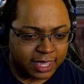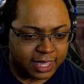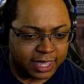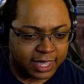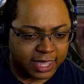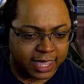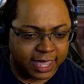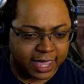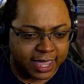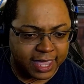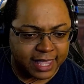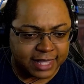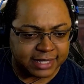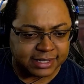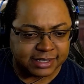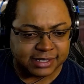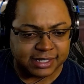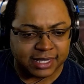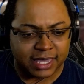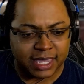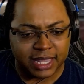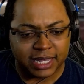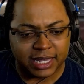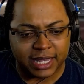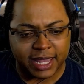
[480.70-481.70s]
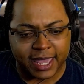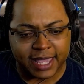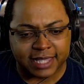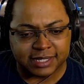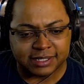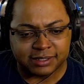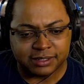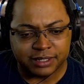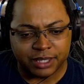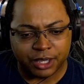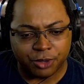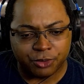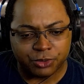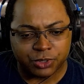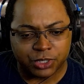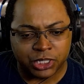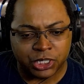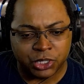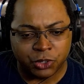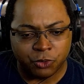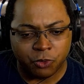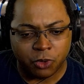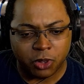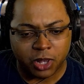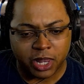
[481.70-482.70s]
As a last note,
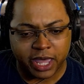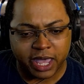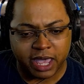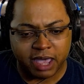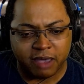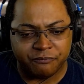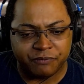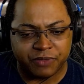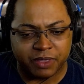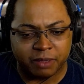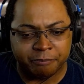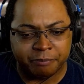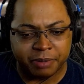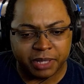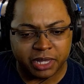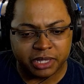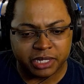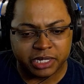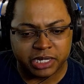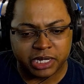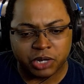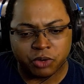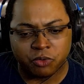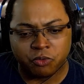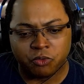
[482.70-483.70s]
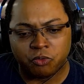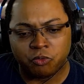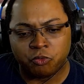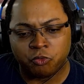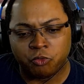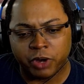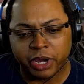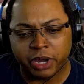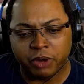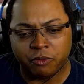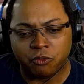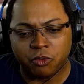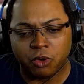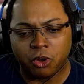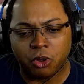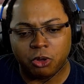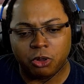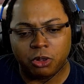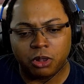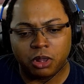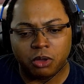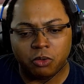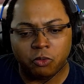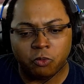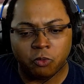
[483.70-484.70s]
you will have the ability to
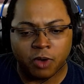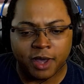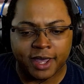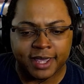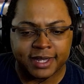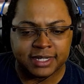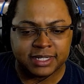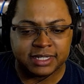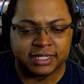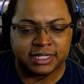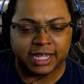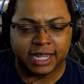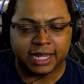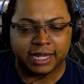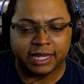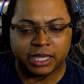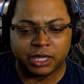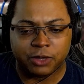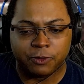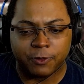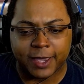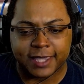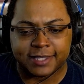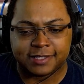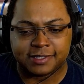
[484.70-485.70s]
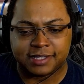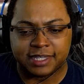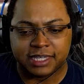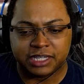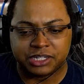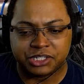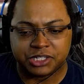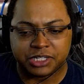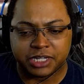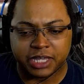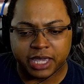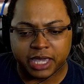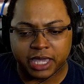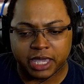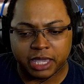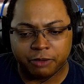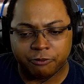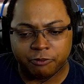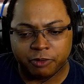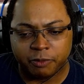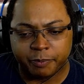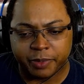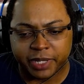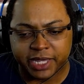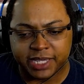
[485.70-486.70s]
re-roll one daily quest each day,
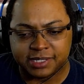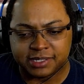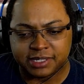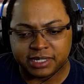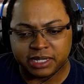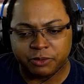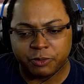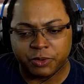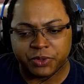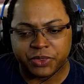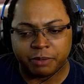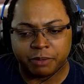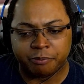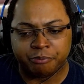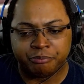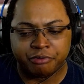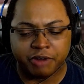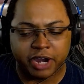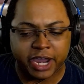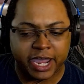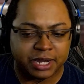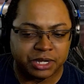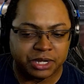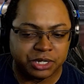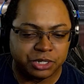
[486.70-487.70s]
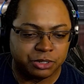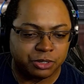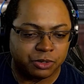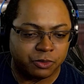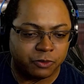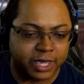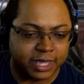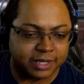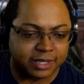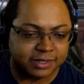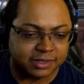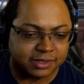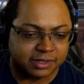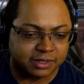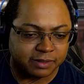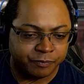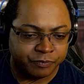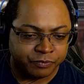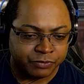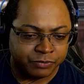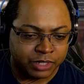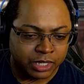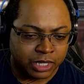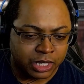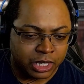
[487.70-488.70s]
replacing it with a brand new quest.
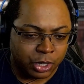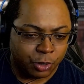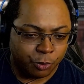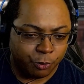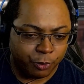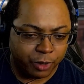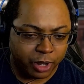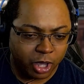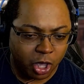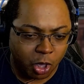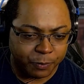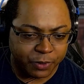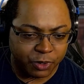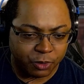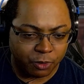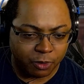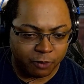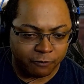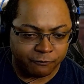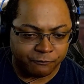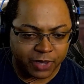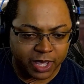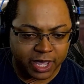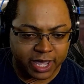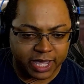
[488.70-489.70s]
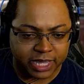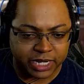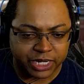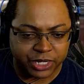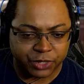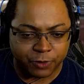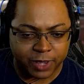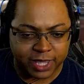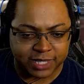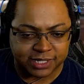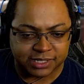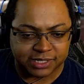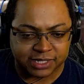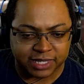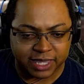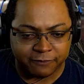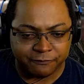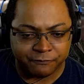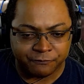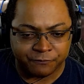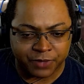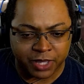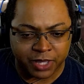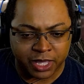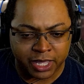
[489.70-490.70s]
We hope you will find quests a
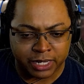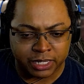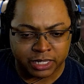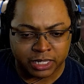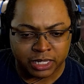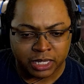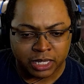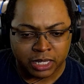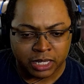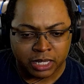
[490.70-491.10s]
fun,